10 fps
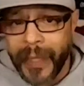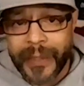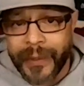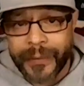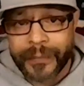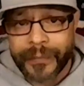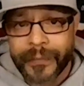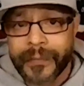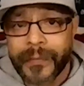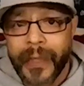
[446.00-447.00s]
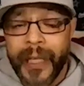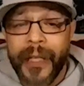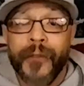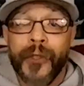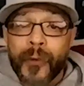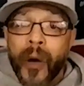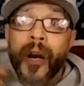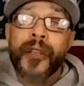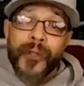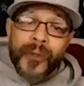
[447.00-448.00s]
It's amazing. And if
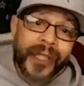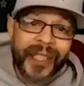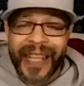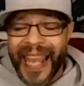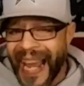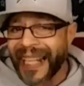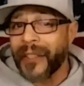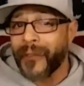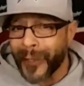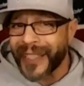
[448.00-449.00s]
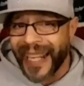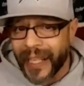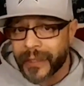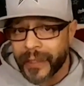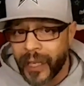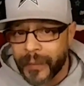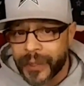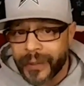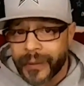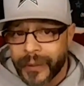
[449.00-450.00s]
you are using the active noise canceling
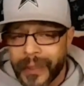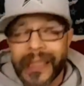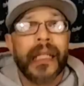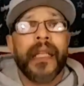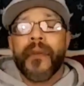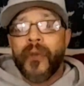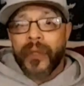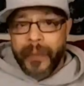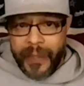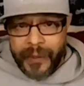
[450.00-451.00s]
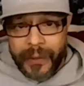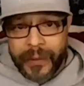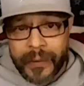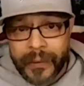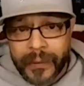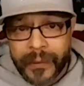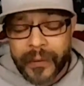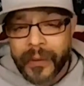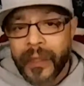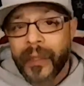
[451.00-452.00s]
option, even more amazing.
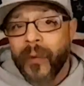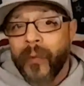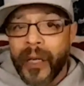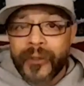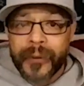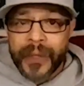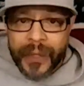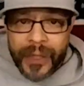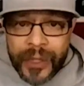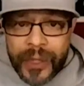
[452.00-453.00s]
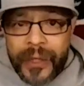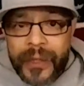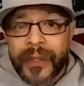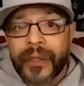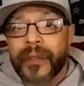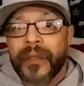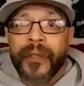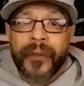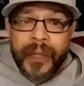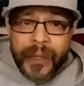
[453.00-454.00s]
While doing dishes,
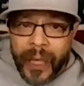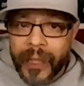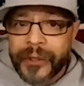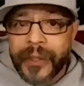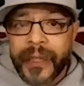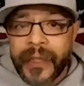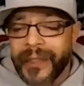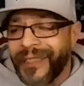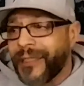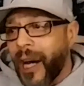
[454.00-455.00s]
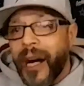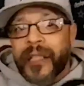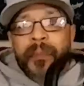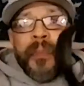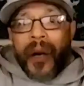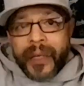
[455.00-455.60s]
doing laundry, dogs